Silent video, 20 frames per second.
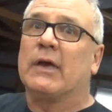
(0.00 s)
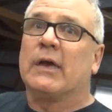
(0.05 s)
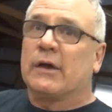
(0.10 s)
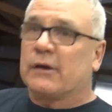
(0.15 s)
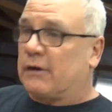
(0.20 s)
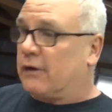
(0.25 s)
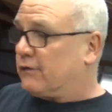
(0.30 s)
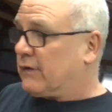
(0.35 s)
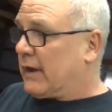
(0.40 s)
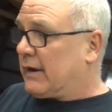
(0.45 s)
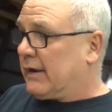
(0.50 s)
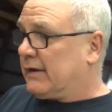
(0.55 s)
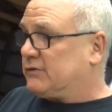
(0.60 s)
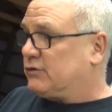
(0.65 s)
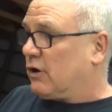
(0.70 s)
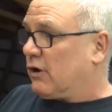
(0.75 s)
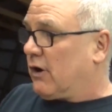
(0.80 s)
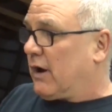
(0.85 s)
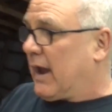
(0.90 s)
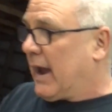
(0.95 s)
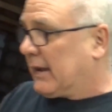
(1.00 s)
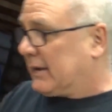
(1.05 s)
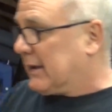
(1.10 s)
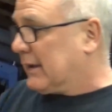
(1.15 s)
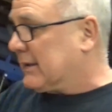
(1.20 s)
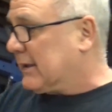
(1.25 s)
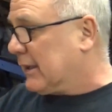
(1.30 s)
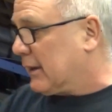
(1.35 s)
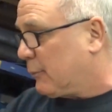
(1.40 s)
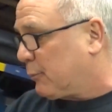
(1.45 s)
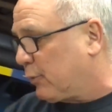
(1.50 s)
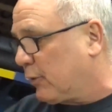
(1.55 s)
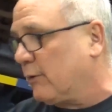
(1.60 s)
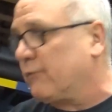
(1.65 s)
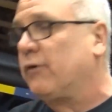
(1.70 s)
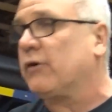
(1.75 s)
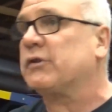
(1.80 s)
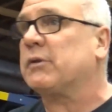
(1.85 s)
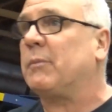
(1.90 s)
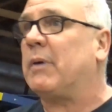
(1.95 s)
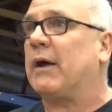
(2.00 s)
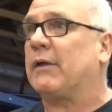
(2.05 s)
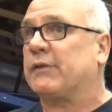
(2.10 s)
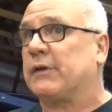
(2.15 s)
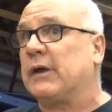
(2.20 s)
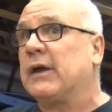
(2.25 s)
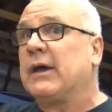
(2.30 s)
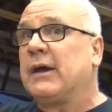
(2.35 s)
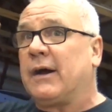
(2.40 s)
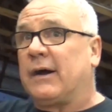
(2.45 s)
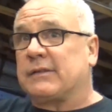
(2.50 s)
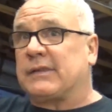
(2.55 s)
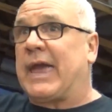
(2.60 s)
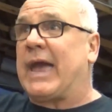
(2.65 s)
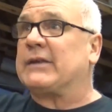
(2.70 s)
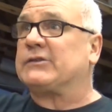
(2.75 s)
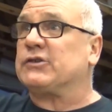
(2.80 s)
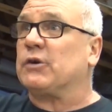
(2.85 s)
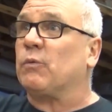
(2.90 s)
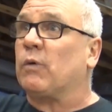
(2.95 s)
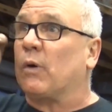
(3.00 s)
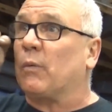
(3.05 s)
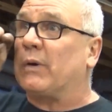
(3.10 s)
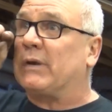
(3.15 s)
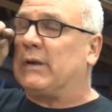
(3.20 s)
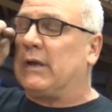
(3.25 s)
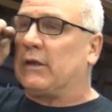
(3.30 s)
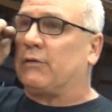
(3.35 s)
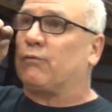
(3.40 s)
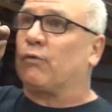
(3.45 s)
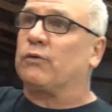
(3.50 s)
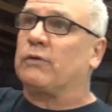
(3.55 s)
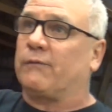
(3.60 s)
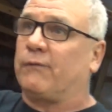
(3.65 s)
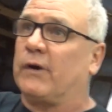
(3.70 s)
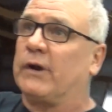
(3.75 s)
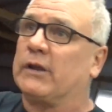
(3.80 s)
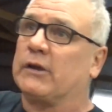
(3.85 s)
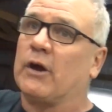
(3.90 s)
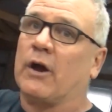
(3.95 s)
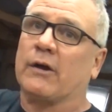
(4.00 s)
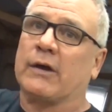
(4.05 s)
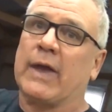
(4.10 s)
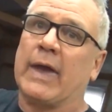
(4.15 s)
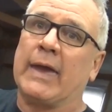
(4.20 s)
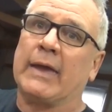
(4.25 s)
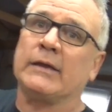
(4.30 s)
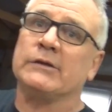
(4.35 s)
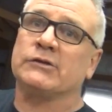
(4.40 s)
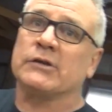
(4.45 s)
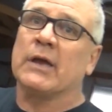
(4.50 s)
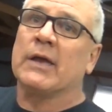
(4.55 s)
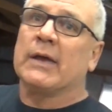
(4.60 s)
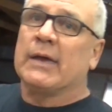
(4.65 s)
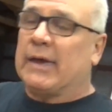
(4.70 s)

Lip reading: Because NHRA, I did get approval to be able to attach it where we did through the funny car cage.